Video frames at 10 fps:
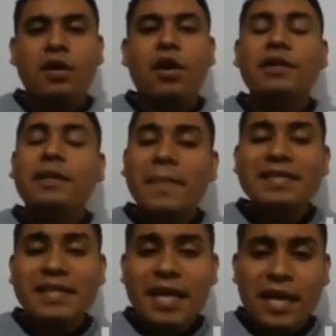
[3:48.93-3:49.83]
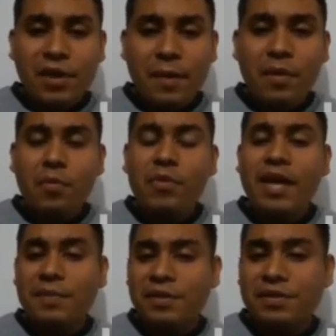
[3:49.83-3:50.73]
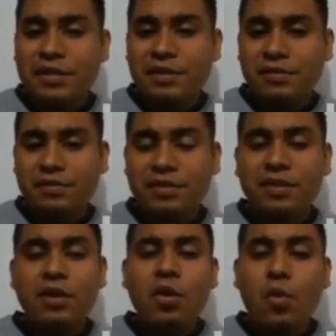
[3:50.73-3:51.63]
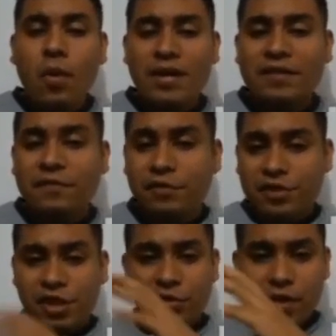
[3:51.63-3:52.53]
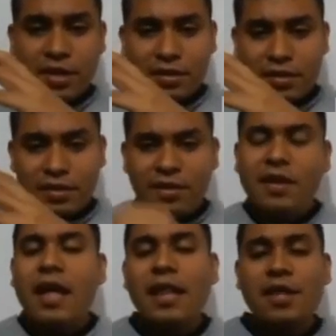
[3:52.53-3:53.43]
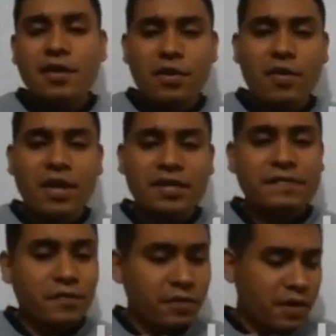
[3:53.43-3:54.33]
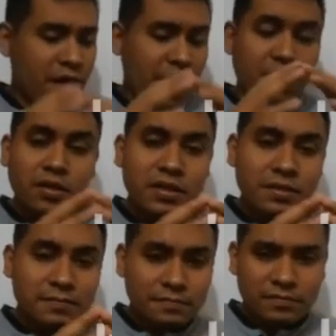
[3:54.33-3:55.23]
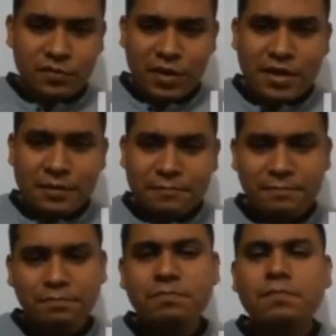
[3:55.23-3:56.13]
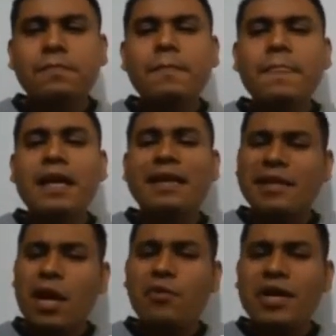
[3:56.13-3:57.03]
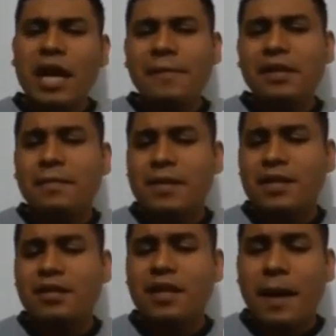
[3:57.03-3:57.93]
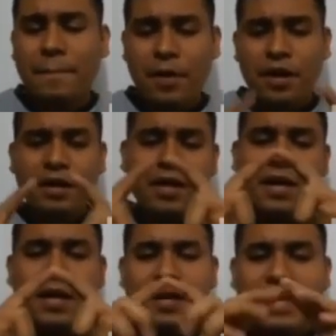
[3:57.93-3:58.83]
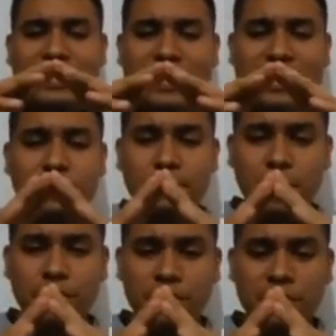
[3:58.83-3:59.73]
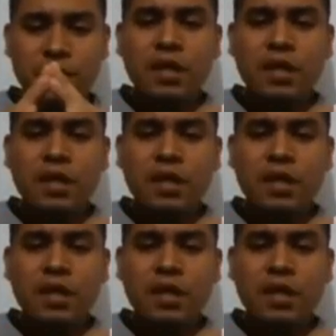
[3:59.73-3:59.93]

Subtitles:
On the Venn diagram, we have 2 circles. One is for children, and the other one is for adults, right? Now we have in the middle a part that says both.